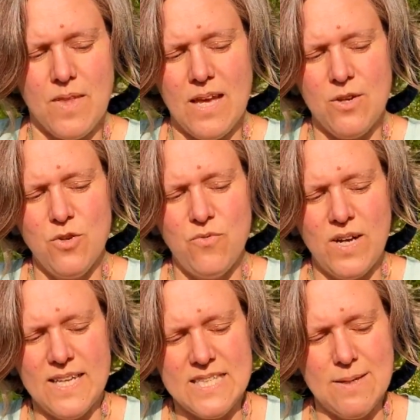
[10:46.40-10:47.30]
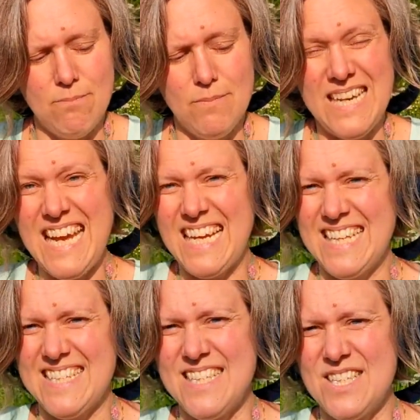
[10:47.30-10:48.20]
I could find some
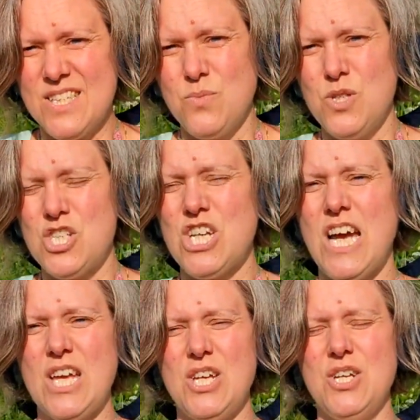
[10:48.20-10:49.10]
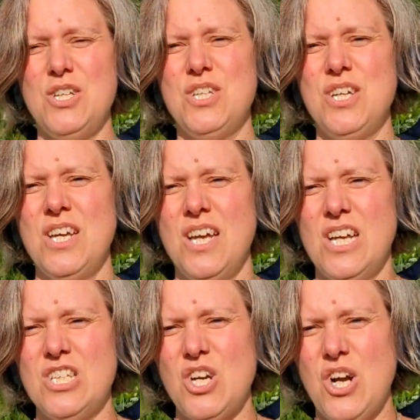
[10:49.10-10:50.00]
necklaces which I could
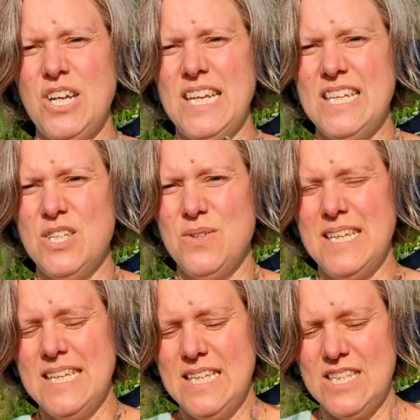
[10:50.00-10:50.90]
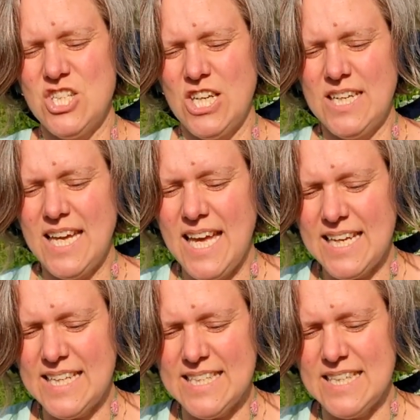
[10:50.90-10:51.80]
turn into a keychain. And
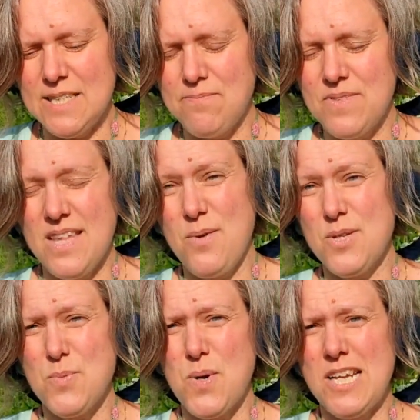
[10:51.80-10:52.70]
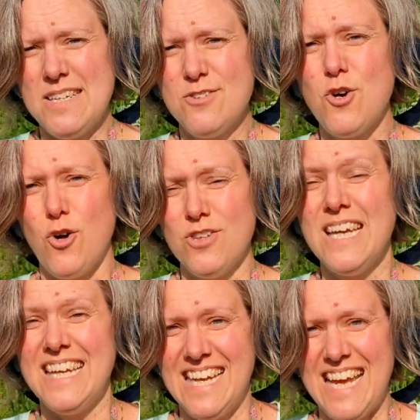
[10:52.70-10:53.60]
I did. There was one called
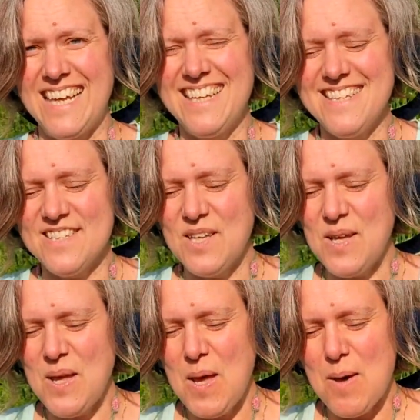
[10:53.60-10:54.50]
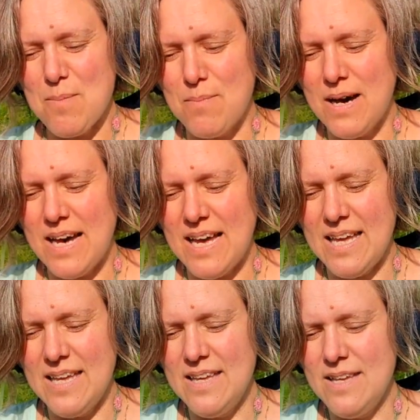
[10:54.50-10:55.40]
Necklace
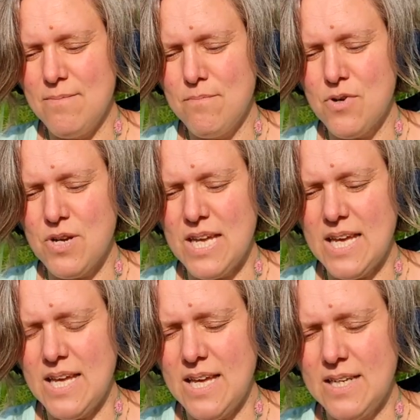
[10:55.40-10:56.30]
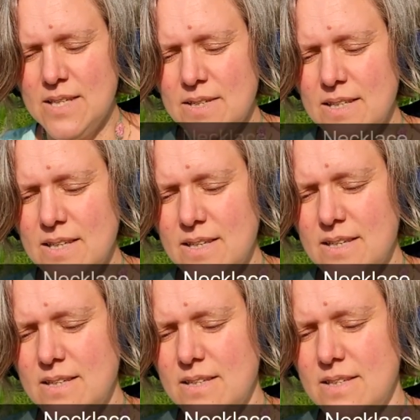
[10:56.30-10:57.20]
by Marianne
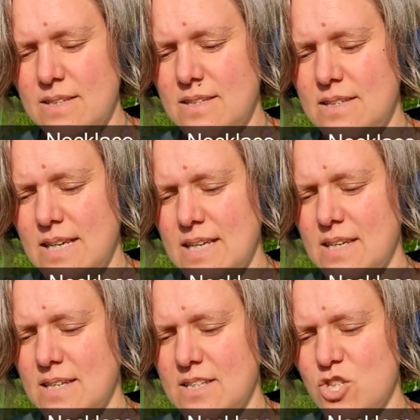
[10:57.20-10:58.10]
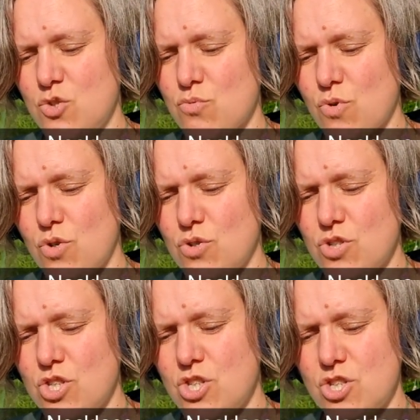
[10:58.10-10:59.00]
Dekkers
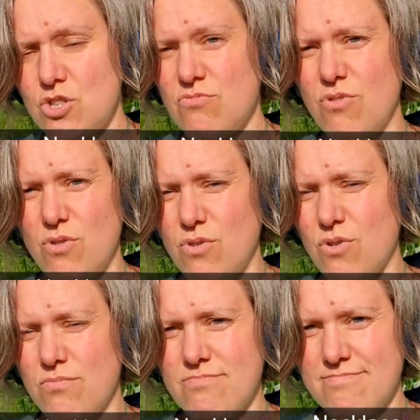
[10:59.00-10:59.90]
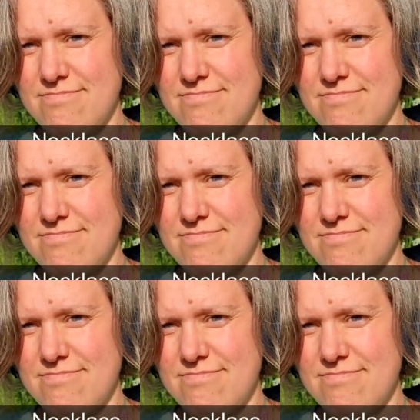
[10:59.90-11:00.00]
Ross. Or,